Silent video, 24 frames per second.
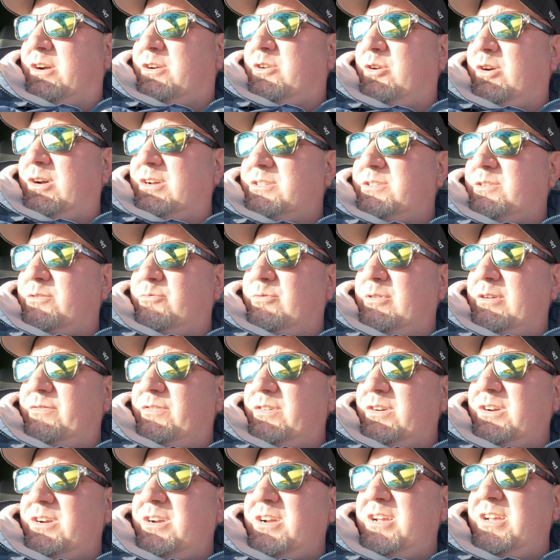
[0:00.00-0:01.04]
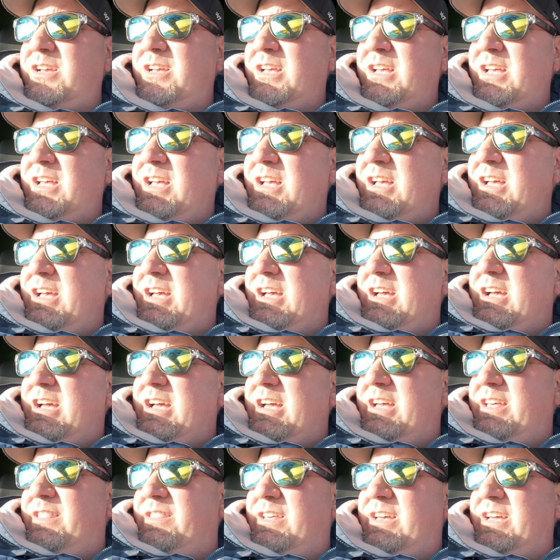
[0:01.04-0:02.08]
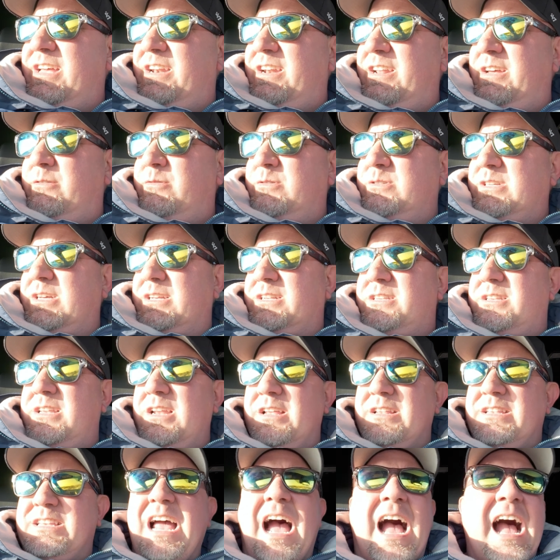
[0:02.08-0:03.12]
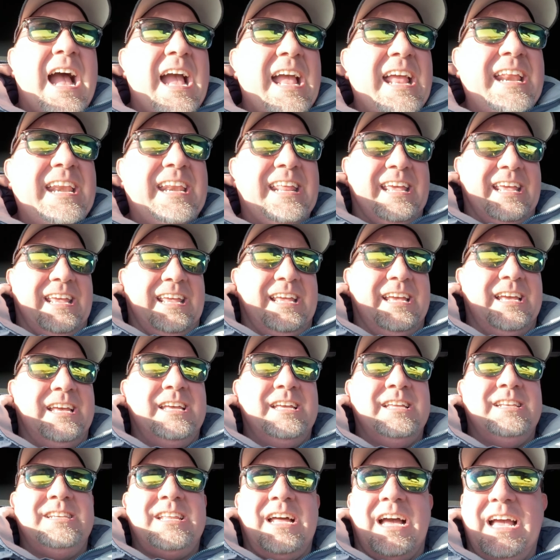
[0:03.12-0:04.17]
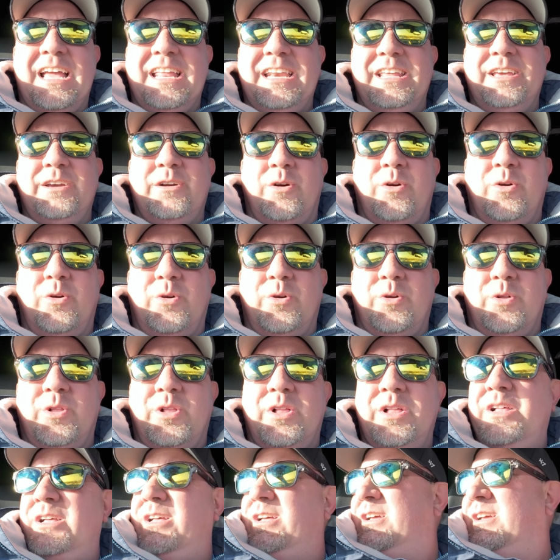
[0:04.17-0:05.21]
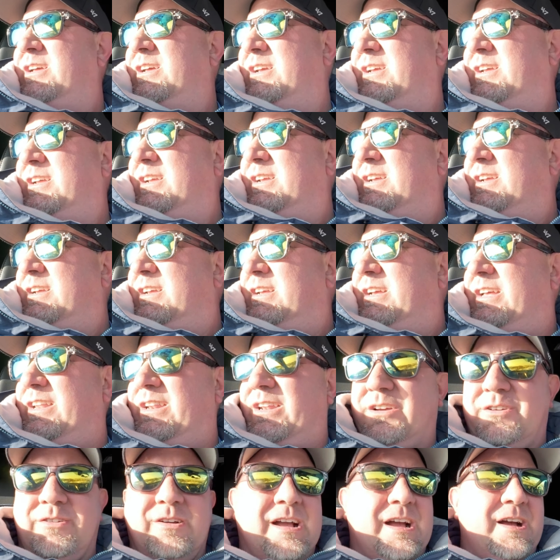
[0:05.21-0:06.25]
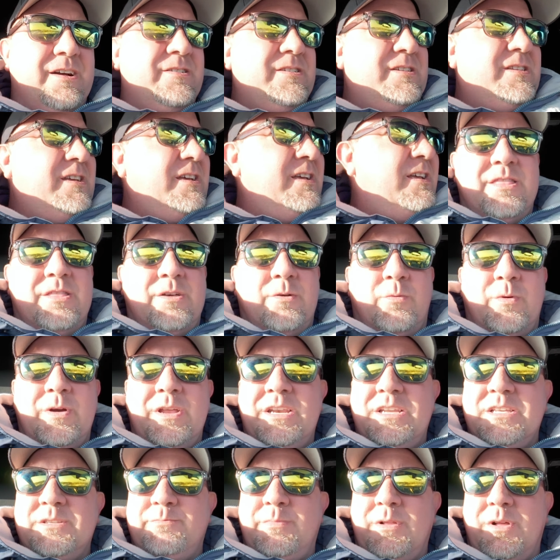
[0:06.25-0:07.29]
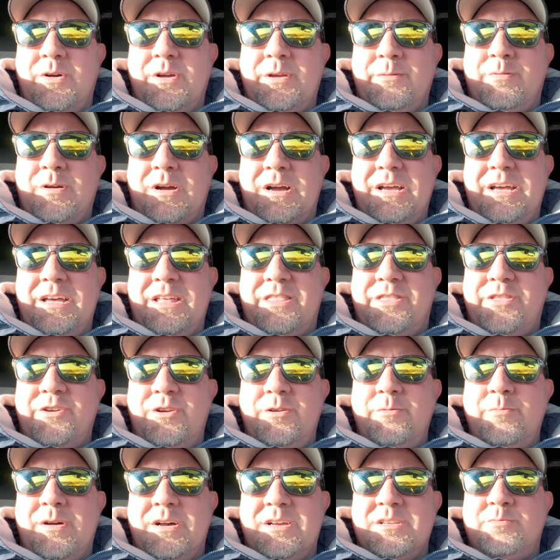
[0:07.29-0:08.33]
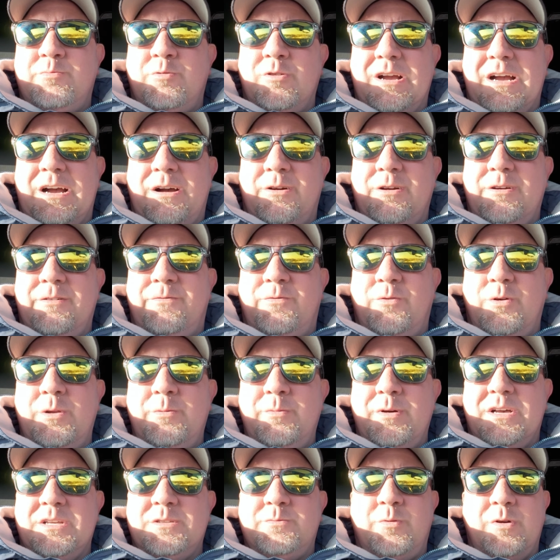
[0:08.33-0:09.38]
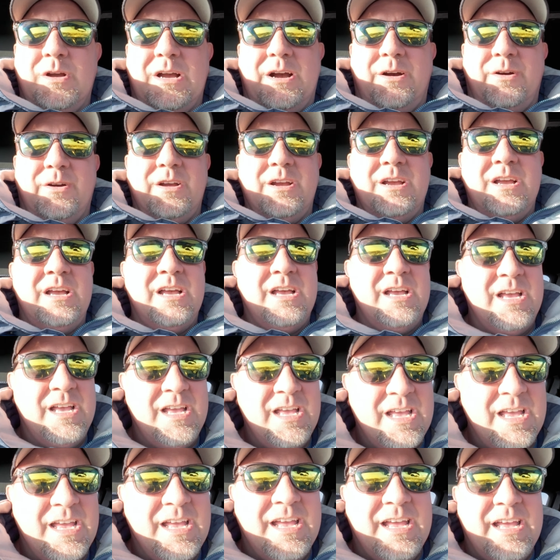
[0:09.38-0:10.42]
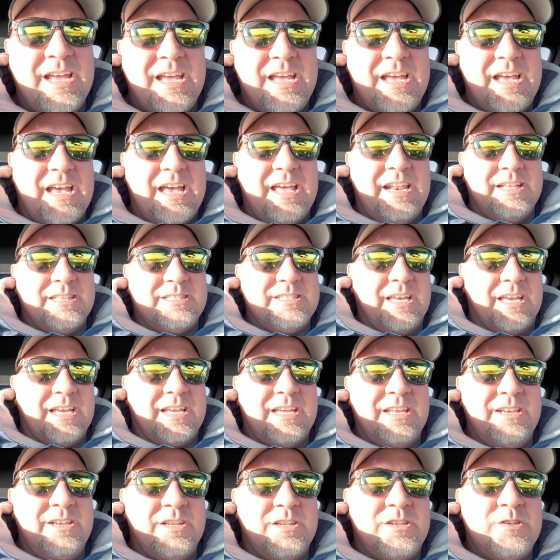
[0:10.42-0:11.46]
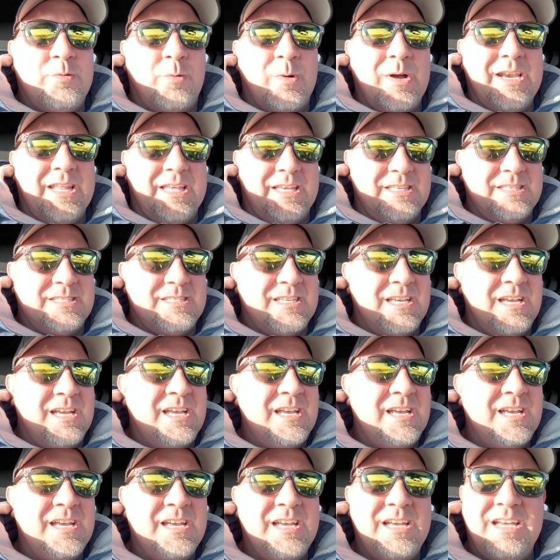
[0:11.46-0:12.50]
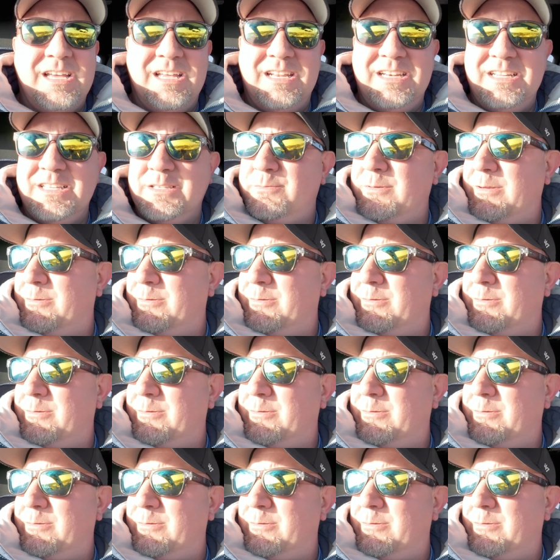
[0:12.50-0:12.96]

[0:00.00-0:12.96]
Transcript: across a river. And then it was a tiny, tiny hole in the ground. The wind is blowing probably at 30 miles per hour, 40 miles per hour, and it's like in the 20s. And these